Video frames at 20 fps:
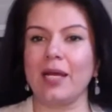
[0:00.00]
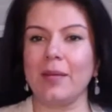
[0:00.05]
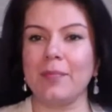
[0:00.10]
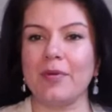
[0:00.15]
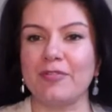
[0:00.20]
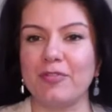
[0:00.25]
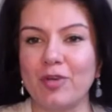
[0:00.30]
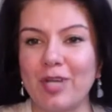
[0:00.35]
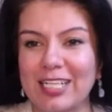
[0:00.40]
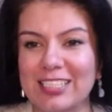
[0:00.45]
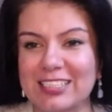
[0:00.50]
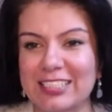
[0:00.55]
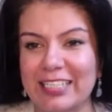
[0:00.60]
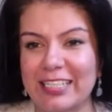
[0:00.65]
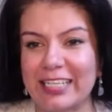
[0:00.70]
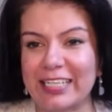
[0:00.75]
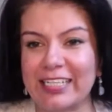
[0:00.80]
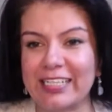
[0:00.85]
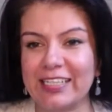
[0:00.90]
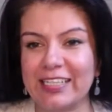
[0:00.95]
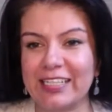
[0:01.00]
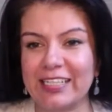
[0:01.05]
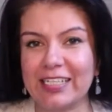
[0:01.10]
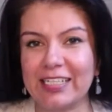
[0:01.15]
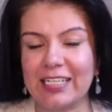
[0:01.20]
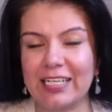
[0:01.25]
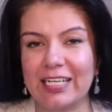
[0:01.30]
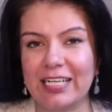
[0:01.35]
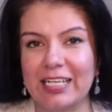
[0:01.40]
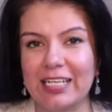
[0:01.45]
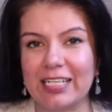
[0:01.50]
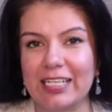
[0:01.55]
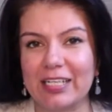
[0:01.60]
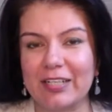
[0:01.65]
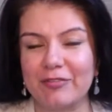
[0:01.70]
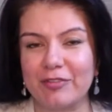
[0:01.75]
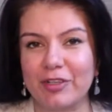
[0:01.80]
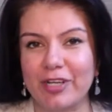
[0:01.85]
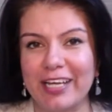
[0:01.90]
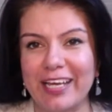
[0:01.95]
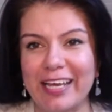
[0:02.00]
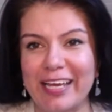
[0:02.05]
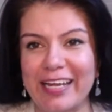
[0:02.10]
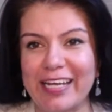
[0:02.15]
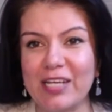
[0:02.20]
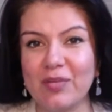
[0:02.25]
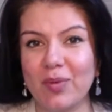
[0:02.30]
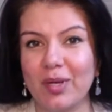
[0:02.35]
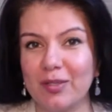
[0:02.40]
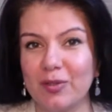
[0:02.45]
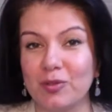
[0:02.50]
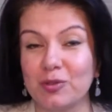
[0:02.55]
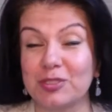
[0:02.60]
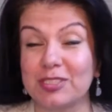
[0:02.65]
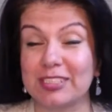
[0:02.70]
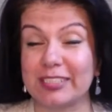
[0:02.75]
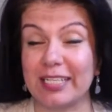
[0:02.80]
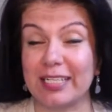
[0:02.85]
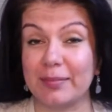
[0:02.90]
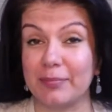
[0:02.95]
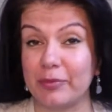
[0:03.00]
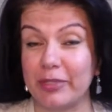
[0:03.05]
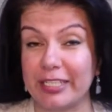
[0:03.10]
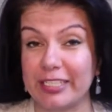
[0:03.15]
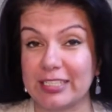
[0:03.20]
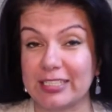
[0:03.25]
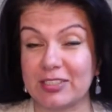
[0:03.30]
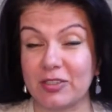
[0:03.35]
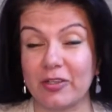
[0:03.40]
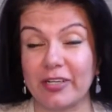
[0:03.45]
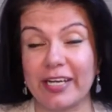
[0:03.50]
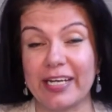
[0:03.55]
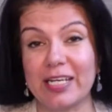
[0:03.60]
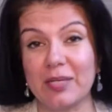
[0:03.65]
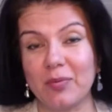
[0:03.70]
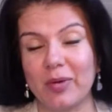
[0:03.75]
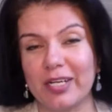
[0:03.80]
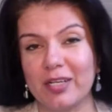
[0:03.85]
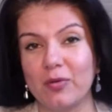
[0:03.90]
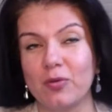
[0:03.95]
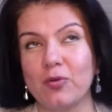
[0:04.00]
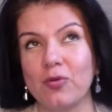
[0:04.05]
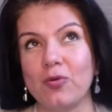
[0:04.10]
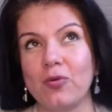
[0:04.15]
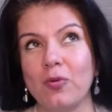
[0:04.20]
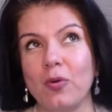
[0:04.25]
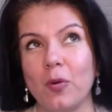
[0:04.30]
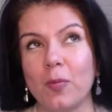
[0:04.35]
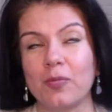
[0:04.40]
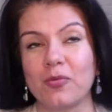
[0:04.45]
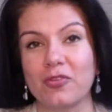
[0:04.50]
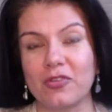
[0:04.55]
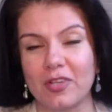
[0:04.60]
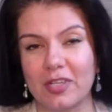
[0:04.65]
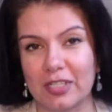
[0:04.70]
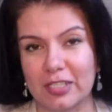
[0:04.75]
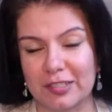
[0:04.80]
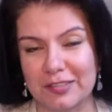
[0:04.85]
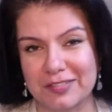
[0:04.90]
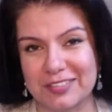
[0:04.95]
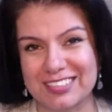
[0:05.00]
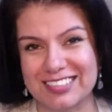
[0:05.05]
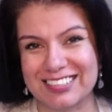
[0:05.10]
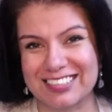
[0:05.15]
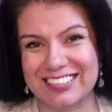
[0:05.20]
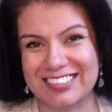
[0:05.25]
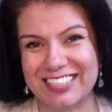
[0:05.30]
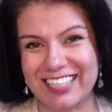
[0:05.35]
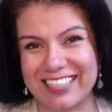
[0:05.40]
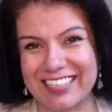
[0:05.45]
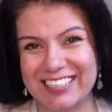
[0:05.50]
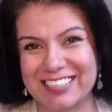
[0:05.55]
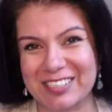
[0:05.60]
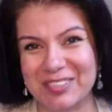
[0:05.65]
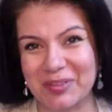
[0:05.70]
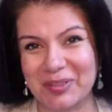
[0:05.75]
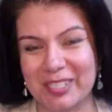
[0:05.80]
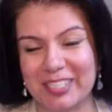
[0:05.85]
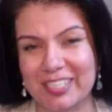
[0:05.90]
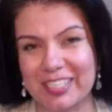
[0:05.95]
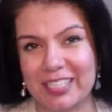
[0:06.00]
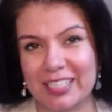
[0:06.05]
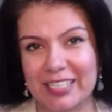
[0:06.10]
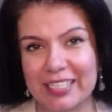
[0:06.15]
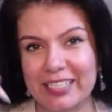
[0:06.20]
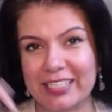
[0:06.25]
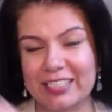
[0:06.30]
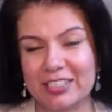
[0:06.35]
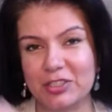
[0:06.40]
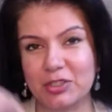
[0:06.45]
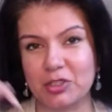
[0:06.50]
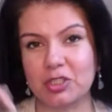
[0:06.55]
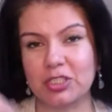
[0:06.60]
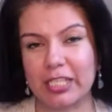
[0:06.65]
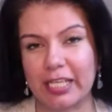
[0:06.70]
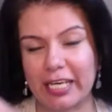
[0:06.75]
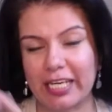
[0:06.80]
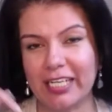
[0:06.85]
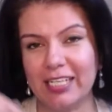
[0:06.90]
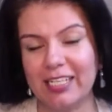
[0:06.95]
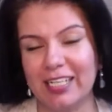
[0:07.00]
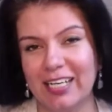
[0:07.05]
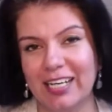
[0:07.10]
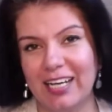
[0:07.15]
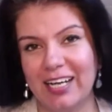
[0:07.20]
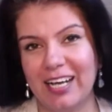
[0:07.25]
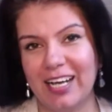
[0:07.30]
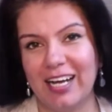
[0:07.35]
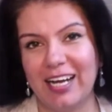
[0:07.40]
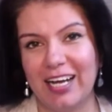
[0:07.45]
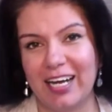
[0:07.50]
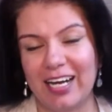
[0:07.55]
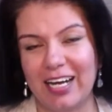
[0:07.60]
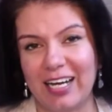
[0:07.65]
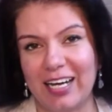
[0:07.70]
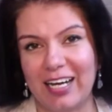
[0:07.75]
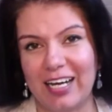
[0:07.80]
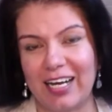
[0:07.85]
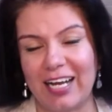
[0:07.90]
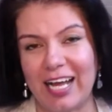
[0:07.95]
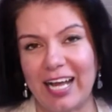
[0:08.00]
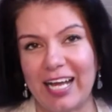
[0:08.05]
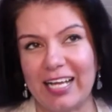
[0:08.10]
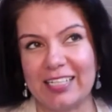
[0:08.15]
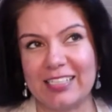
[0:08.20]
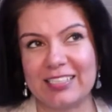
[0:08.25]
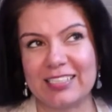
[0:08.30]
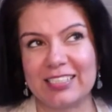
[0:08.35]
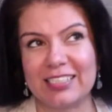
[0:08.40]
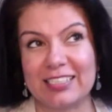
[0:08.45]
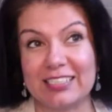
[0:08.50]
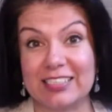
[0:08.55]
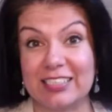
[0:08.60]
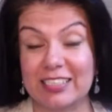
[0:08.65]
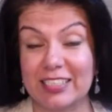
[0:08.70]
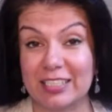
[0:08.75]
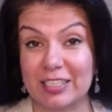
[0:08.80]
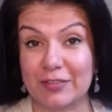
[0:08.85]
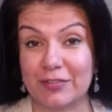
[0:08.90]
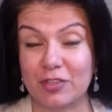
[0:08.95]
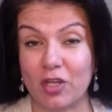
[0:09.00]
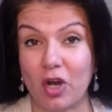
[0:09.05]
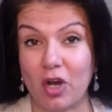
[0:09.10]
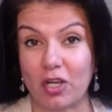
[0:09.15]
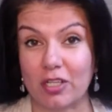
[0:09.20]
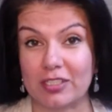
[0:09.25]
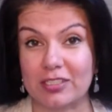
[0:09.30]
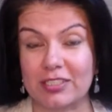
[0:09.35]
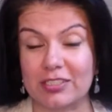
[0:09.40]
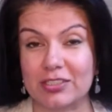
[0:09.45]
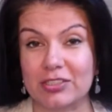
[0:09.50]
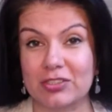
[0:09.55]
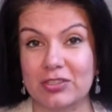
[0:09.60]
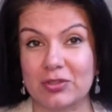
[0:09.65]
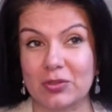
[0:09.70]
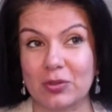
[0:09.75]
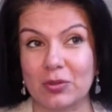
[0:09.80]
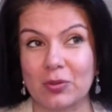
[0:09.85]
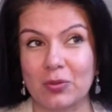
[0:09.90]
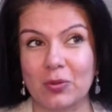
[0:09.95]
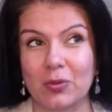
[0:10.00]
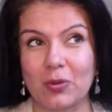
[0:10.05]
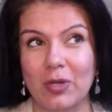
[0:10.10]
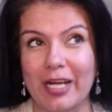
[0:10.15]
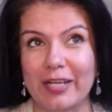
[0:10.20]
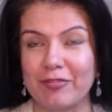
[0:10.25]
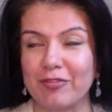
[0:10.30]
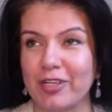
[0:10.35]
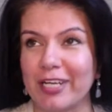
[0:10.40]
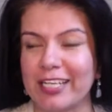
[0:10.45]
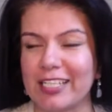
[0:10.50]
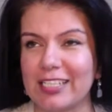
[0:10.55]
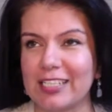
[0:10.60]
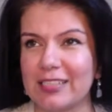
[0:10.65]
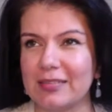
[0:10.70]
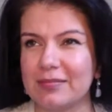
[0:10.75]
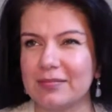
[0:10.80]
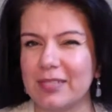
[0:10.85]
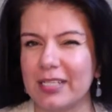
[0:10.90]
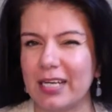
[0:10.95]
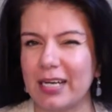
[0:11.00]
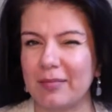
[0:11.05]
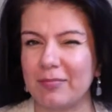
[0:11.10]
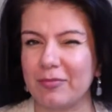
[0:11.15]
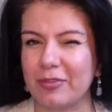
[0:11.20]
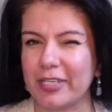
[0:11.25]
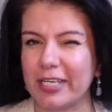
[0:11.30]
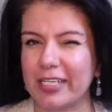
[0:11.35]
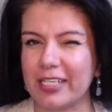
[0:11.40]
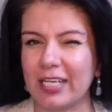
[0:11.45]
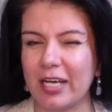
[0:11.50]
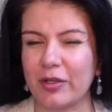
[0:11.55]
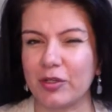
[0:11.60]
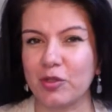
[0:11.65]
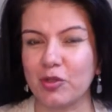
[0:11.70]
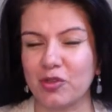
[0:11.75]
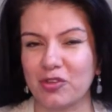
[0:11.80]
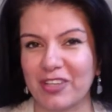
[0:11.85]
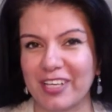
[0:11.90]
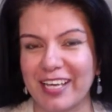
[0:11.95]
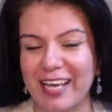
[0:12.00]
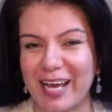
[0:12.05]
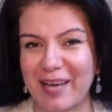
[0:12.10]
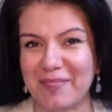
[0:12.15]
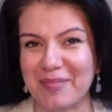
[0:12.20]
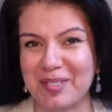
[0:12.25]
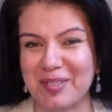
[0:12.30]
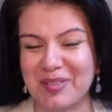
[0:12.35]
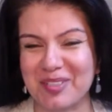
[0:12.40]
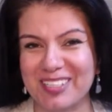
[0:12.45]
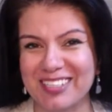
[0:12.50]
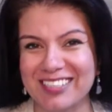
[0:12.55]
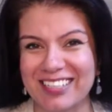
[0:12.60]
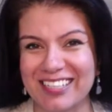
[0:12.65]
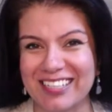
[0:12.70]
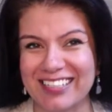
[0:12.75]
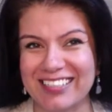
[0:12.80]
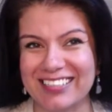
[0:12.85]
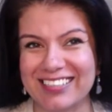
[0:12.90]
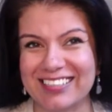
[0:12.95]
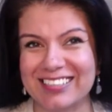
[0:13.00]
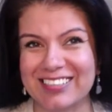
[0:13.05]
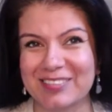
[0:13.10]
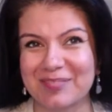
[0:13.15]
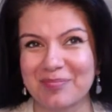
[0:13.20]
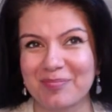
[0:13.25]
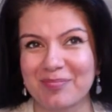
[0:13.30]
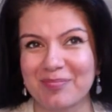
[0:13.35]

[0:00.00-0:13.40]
before I say anything, for anyone who celebrates or anyone who observes the Chinese New Year, it is today, and it is the year of the ox. So I'm forgetting how you say Happy New Year in